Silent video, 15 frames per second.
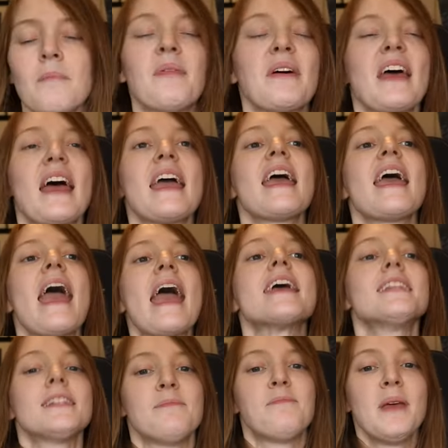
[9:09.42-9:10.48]
but I hate
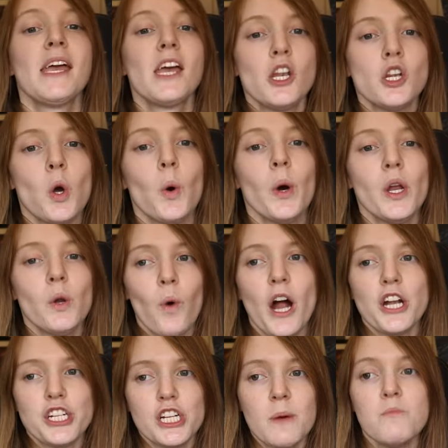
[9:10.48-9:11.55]
being annoyed
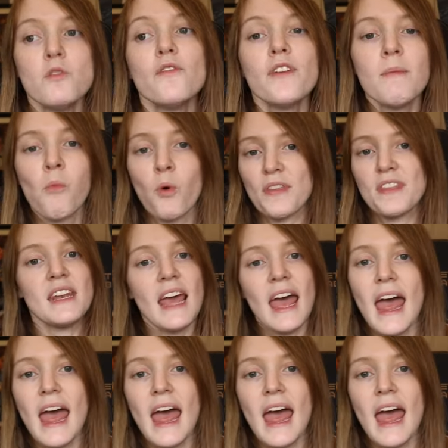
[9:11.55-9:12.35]
watching a movie more than